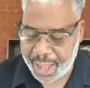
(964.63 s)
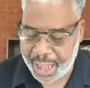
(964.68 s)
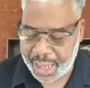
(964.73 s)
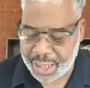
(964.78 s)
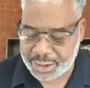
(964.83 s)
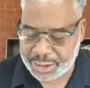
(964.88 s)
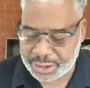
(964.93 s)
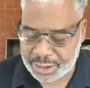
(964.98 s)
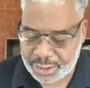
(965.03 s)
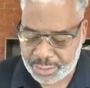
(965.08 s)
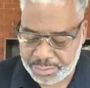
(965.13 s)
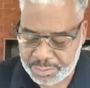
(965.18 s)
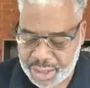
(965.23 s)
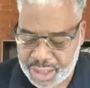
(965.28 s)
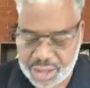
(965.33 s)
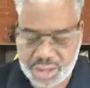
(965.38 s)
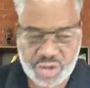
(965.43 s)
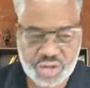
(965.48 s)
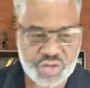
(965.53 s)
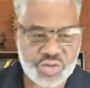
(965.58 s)
and to the
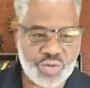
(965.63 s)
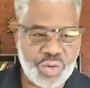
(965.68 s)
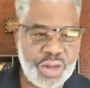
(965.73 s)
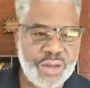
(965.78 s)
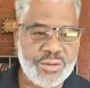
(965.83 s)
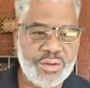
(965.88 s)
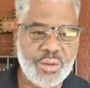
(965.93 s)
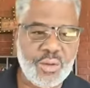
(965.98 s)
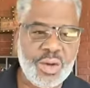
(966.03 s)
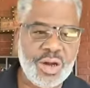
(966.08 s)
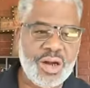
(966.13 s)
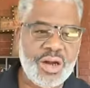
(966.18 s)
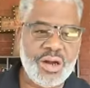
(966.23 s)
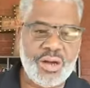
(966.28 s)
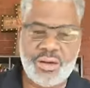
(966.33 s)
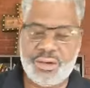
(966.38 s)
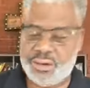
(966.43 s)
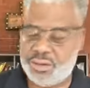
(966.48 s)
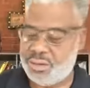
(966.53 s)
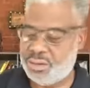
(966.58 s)
ministry of the
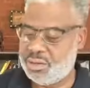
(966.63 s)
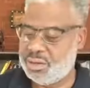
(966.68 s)
word.